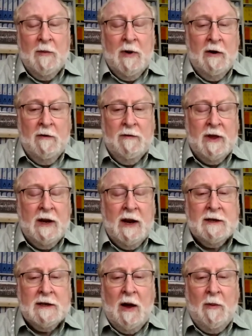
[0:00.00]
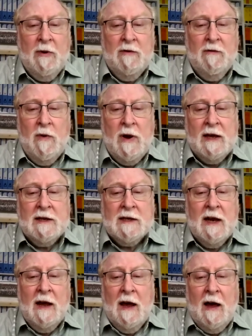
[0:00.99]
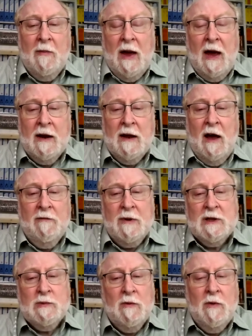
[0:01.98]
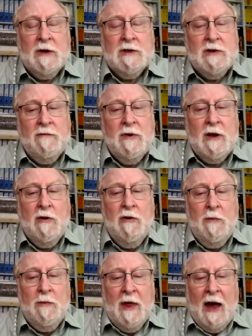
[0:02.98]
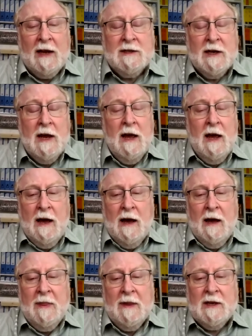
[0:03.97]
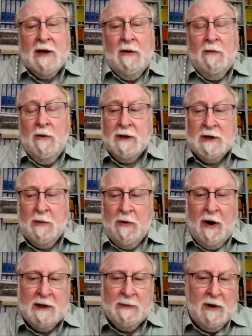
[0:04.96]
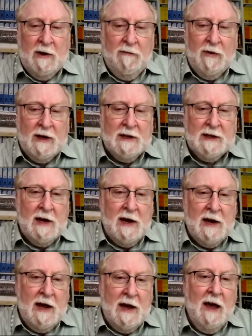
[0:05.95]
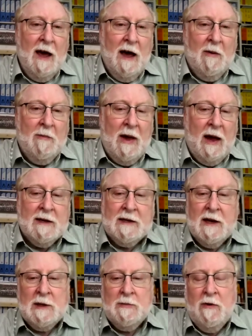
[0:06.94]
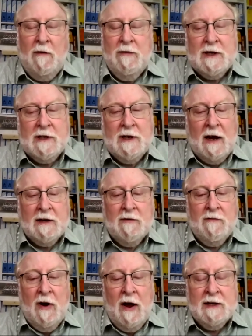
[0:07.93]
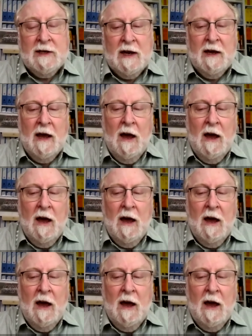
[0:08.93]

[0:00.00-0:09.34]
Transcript: over the next couple of weeks, and governments will want to recoup that. So it wouldn't surprise me if we see excess profits tax arising.